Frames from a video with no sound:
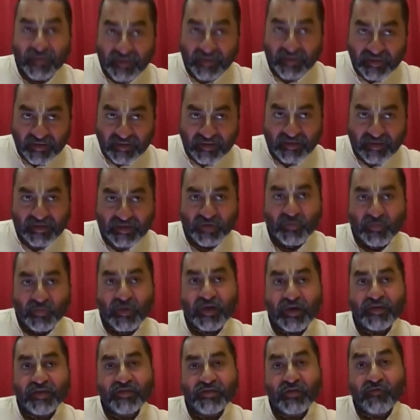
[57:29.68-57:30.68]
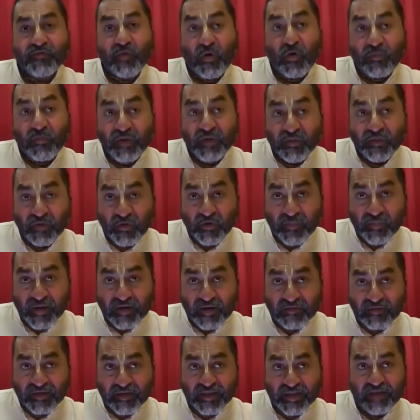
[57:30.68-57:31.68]
This verse of Om Namo
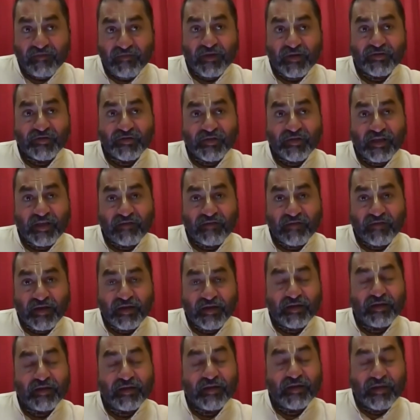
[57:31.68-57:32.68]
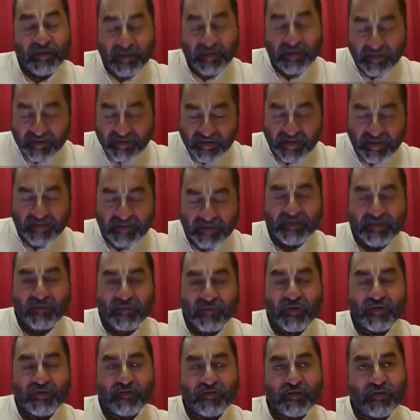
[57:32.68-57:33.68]
Bhagavate Vasudevaya is the
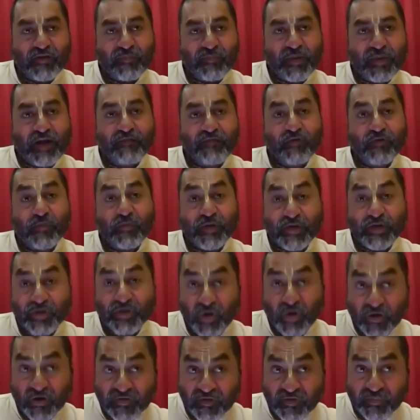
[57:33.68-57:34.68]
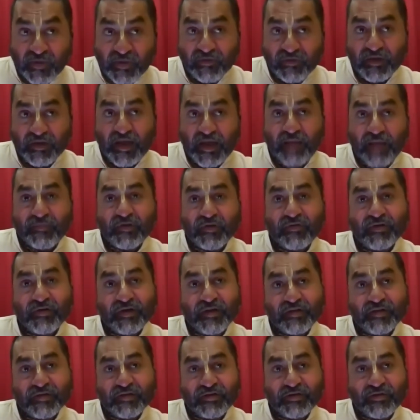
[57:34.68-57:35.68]
Vasudeva platform. It talks about the absolute
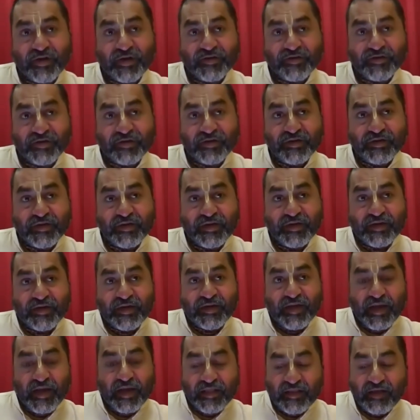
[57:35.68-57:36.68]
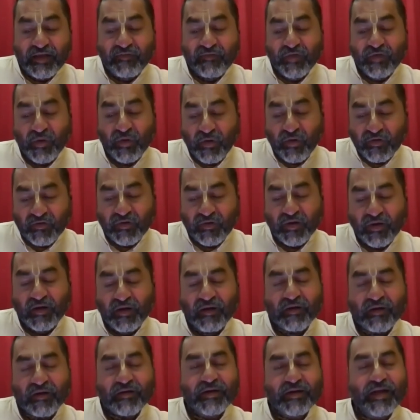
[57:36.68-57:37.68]
consideration. And then we also
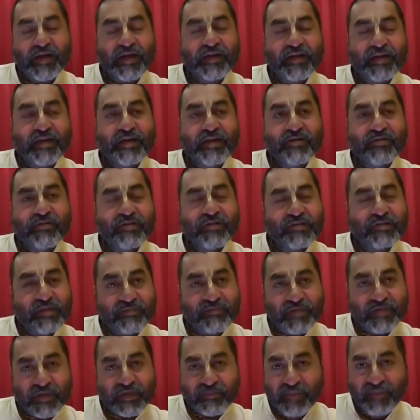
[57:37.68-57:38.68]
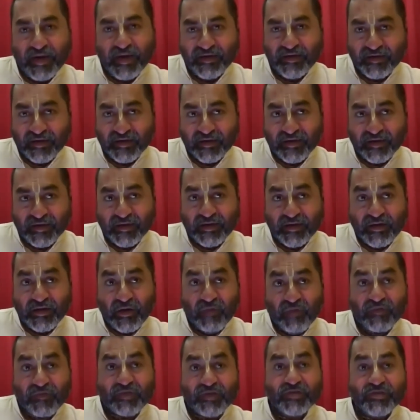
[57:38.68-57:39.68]
are getting into the subject matter,
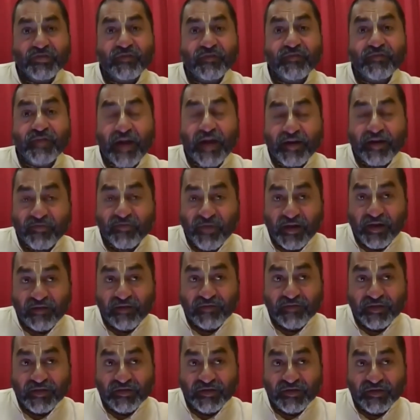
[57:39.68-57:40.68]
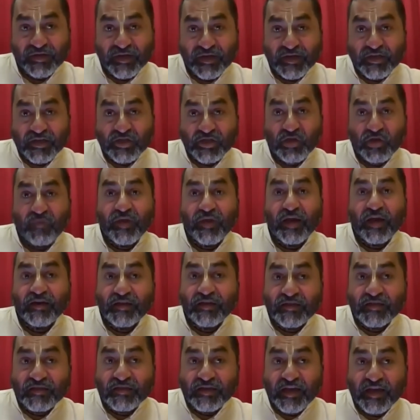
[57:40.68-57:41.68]
which is of great relevance. So we
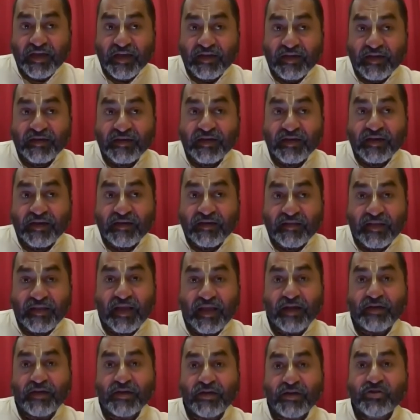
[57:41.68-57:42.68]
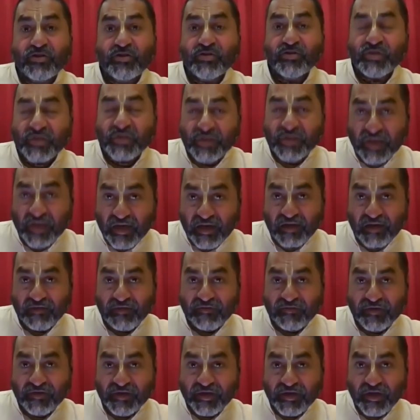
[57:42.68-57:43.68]
understand that to
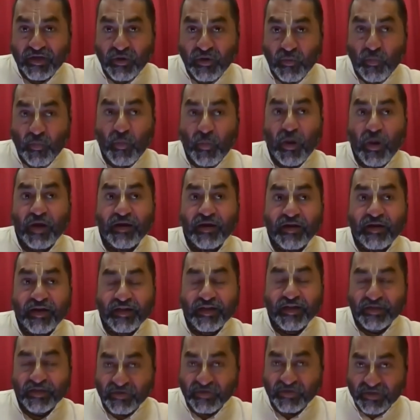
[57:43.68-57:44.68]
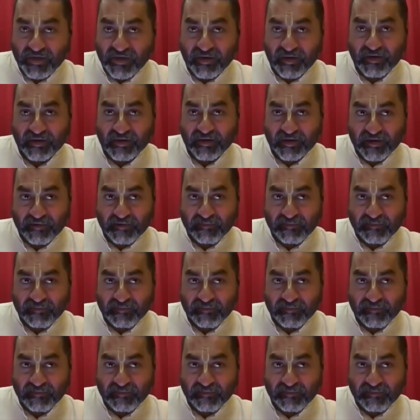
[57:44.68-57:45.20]
serve, one needs to surrender.